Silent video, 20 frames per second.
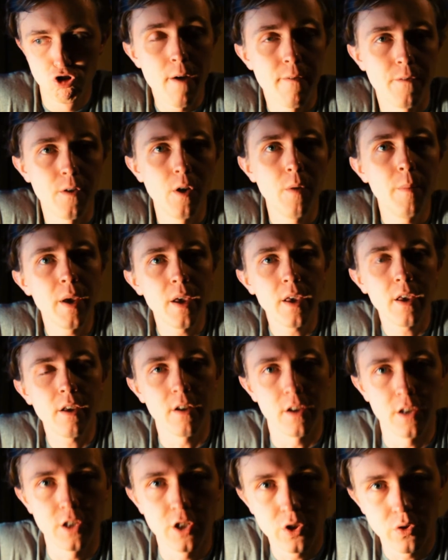
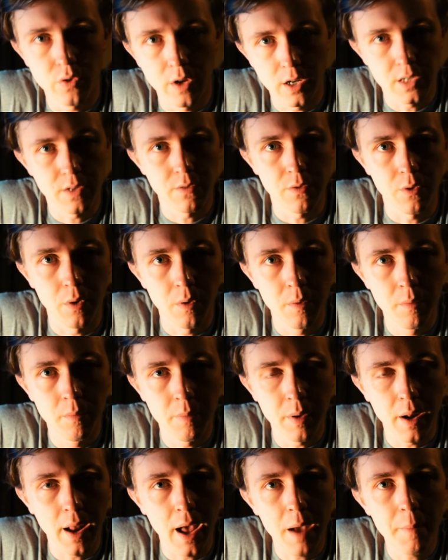Filmmaking is stressful,
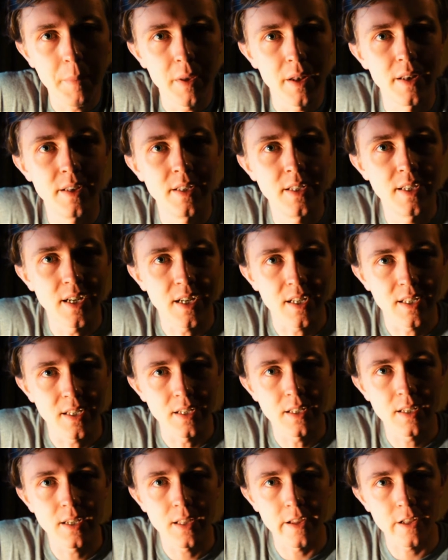but I'm
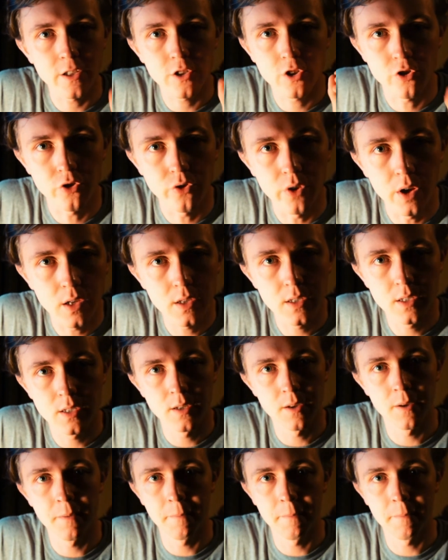addicted to that stress.